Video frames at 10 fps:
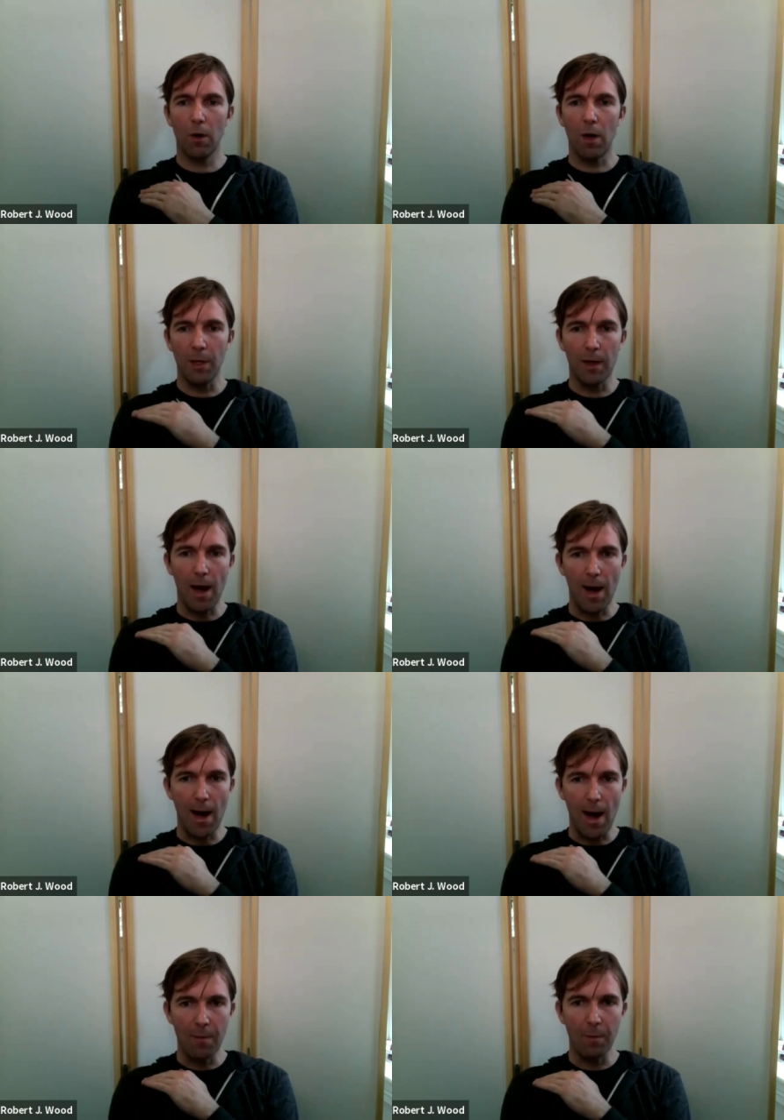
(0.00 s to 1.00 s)
I mean,
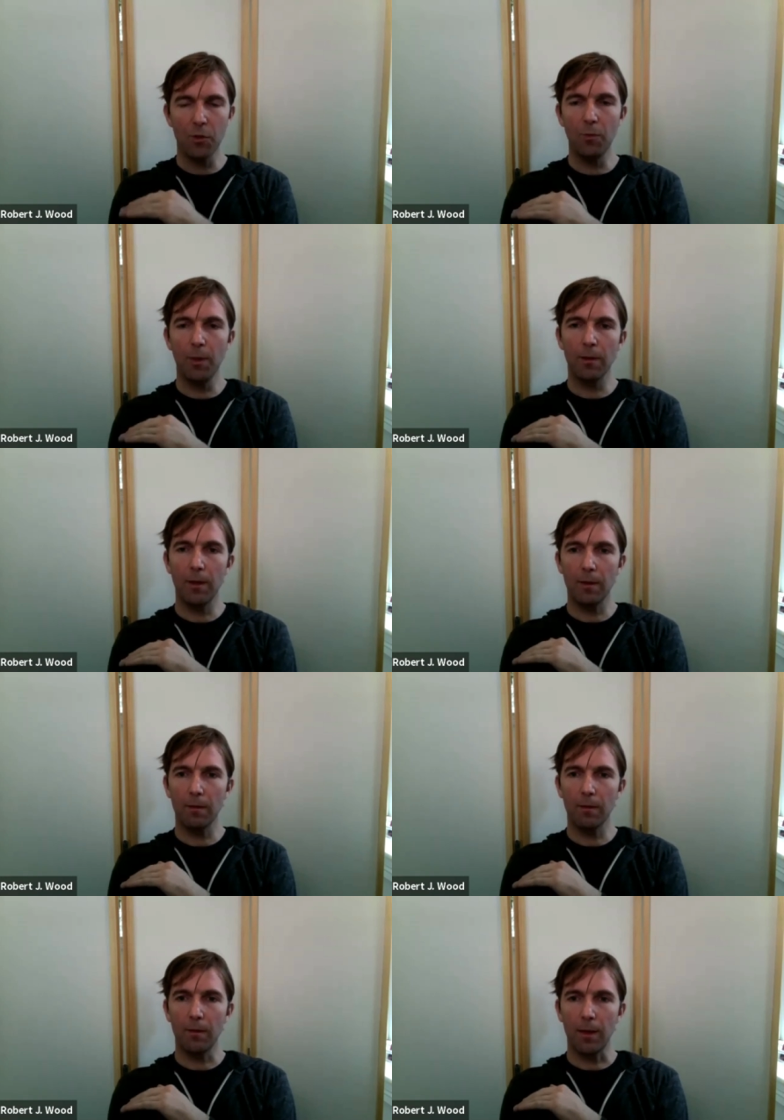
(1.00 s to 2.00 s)
I'm assuming that,
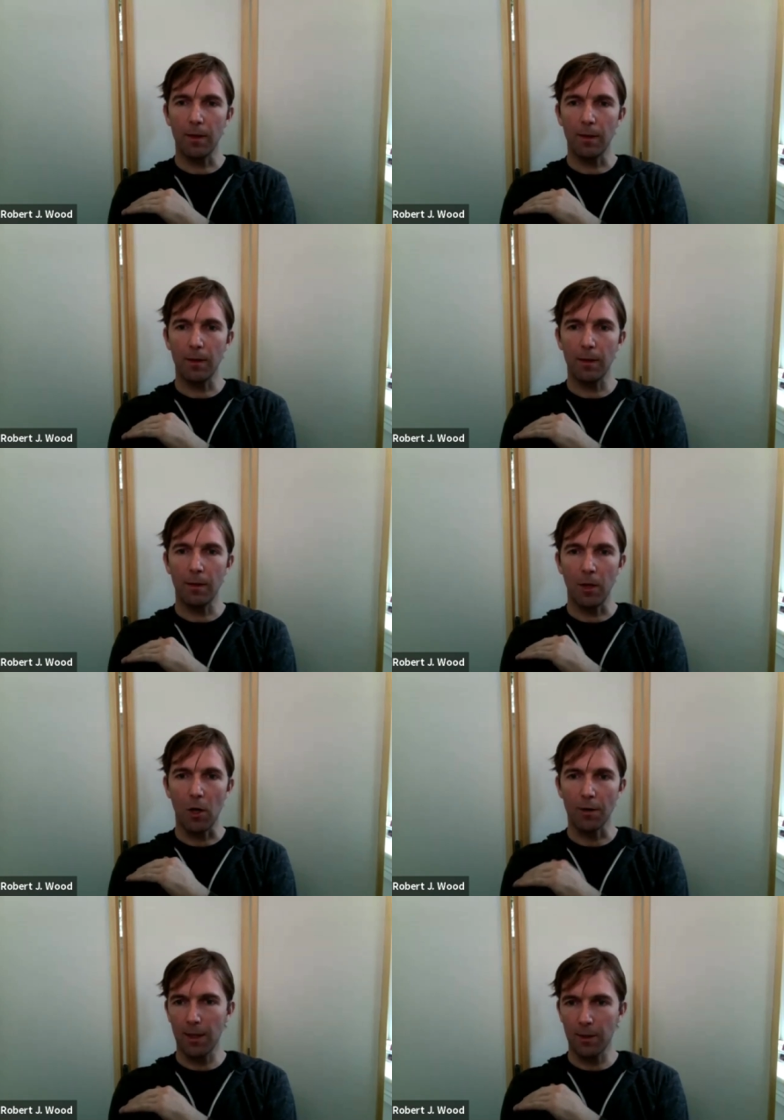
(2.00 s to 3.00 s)
that they're
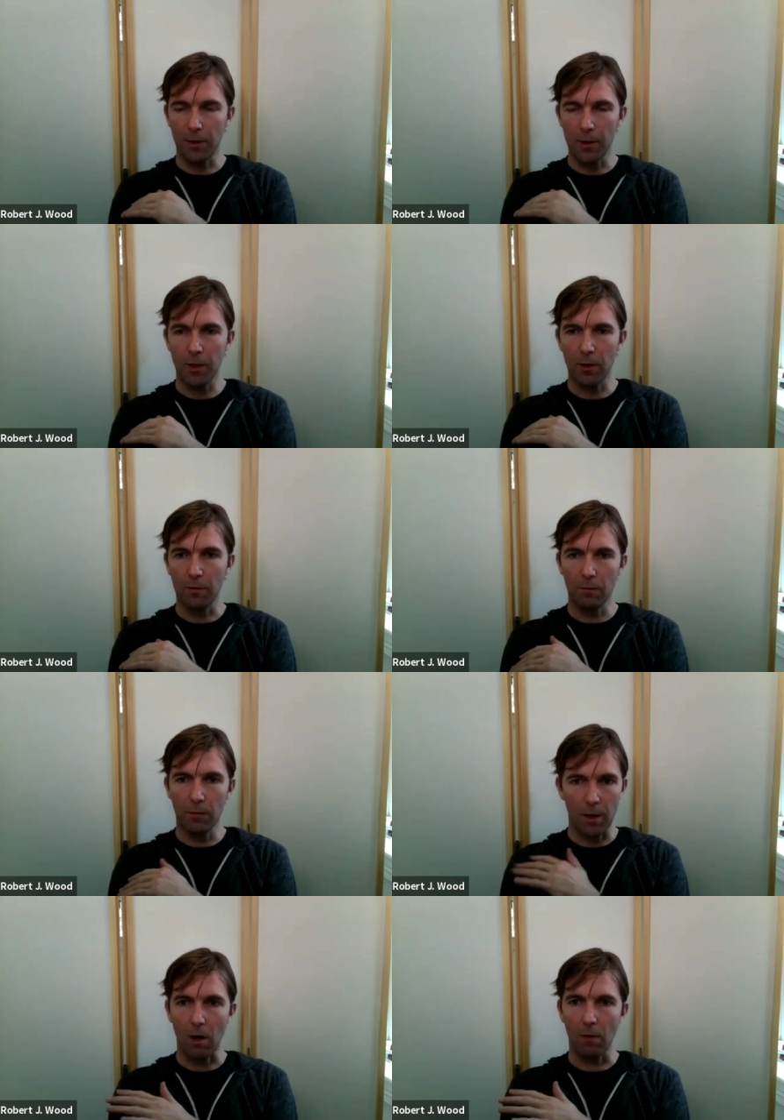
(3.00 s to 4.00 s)
all technically skilled
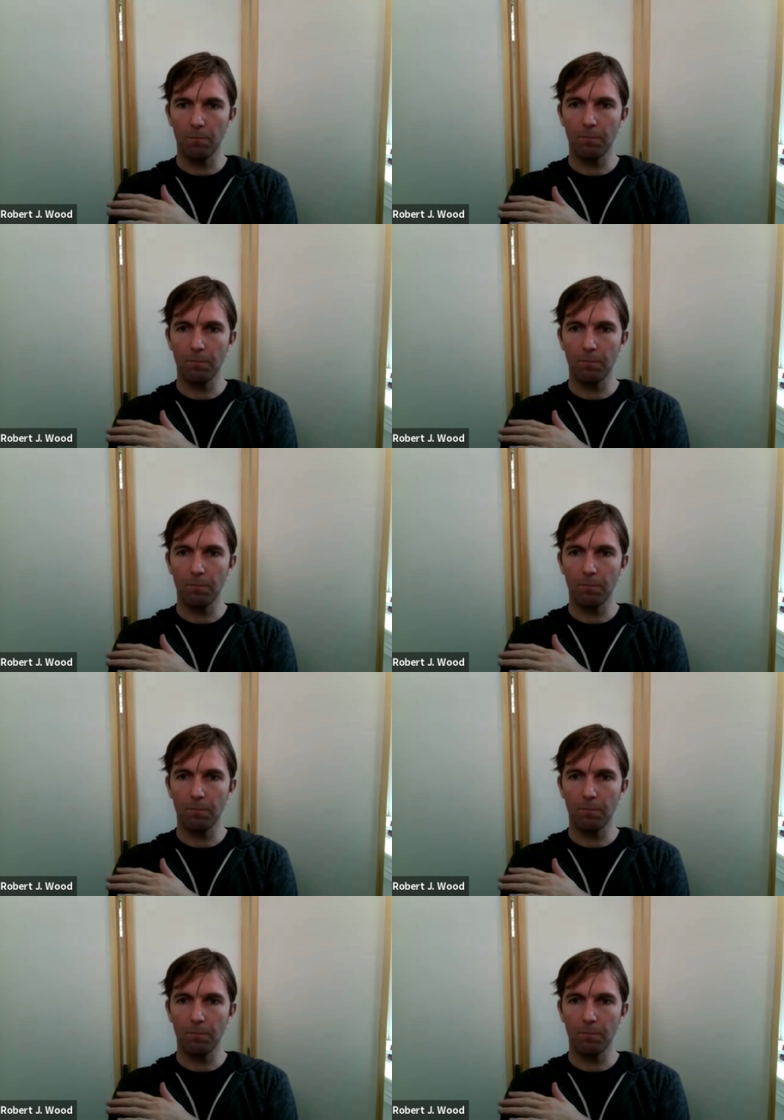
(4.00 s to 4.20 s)
and they are.